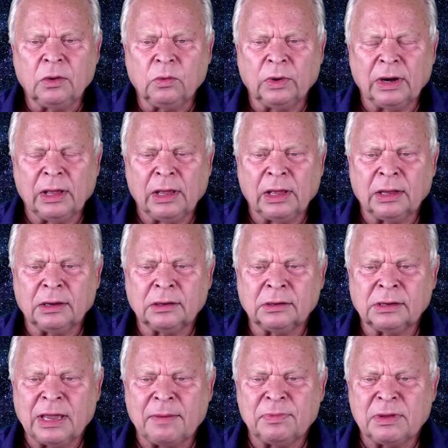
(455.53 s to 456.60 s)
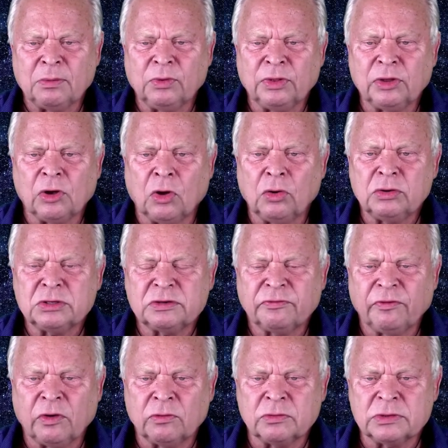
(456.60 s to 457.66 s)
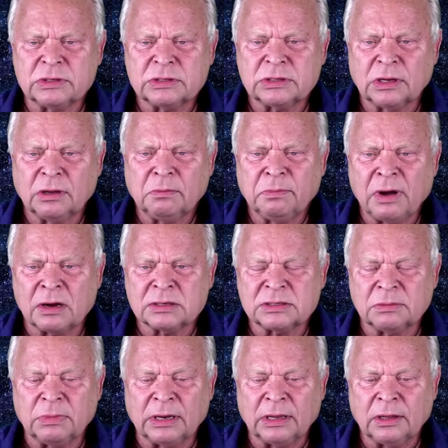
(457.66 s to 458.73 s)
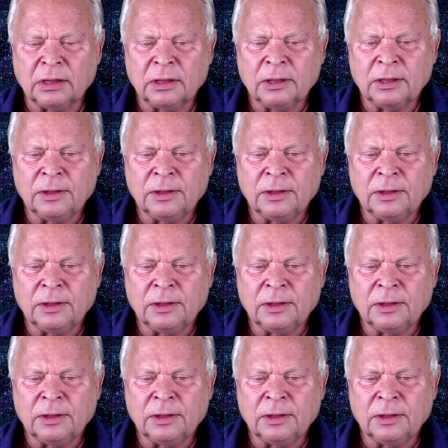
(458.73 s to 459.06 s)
when I kept them with the oldest phones possibly,